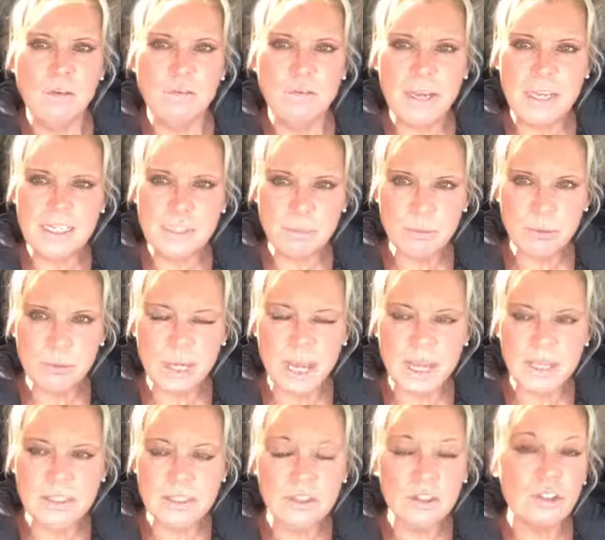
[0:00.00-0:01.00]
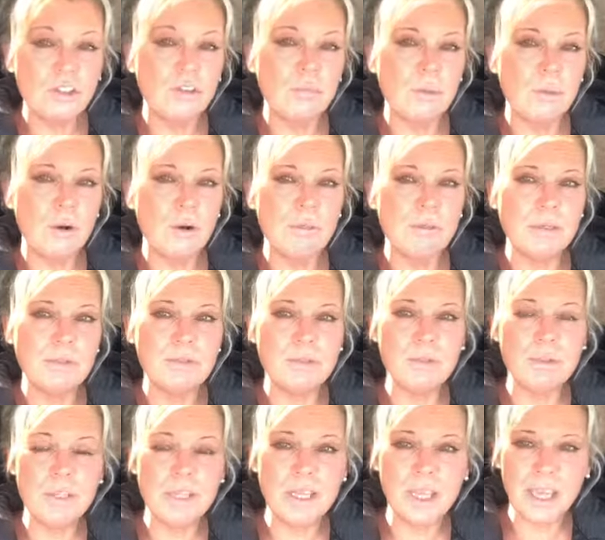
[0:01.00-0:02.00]
Facebook has a lot of problems
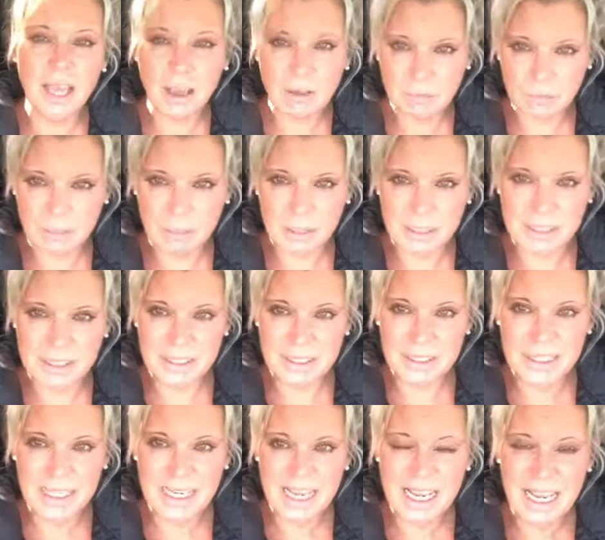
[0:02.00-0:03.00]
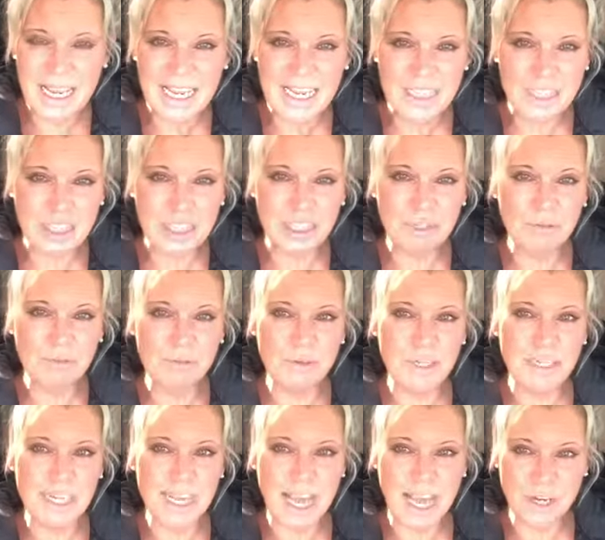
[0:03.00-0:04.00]
with governments in
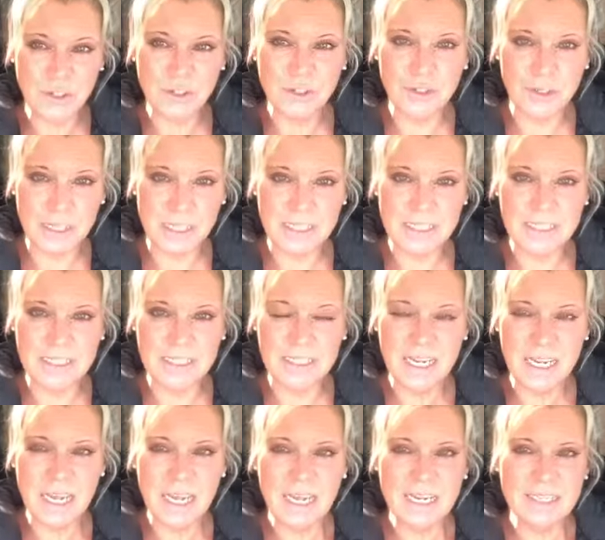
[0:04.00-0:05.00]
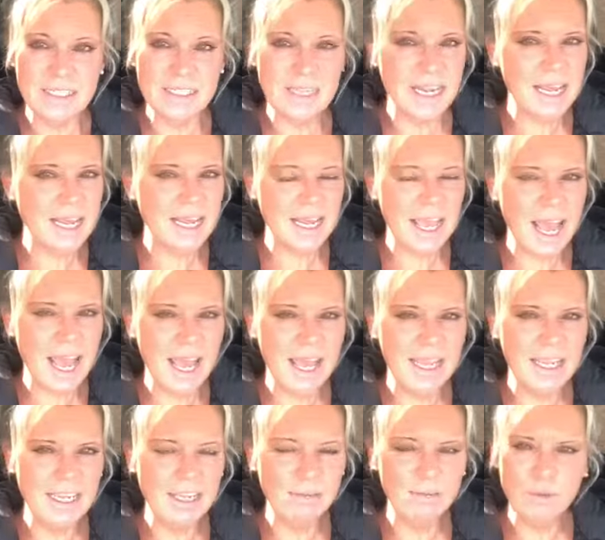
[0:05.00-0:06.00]
different countries saying,
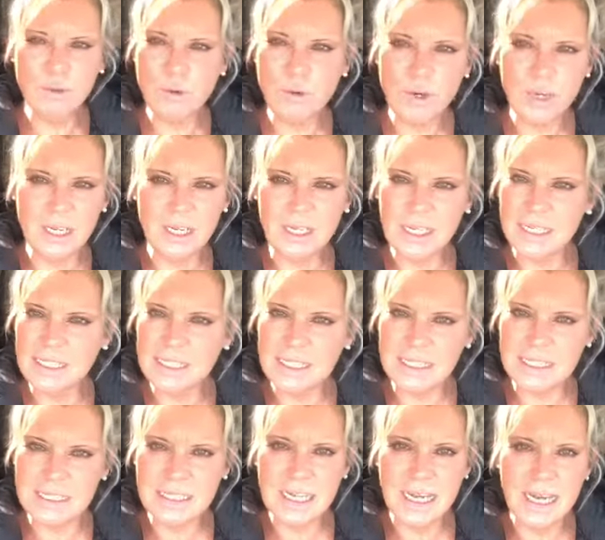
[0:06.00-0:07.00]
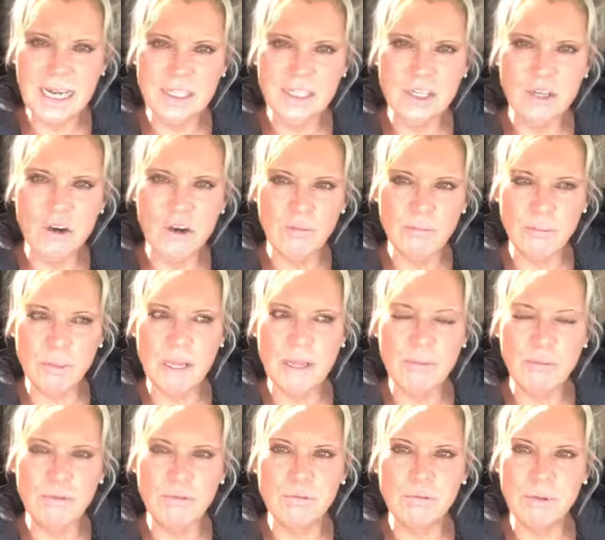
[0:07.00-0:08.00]
hey, if you're collecting data on
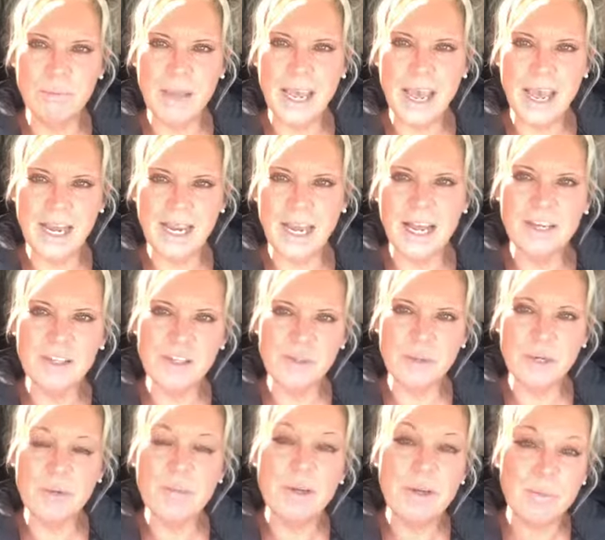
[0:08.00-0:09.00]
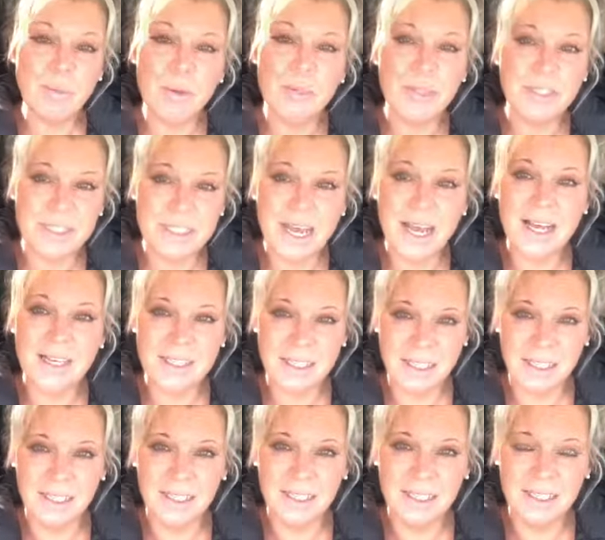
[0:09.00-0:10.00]
people from our country, we want the data.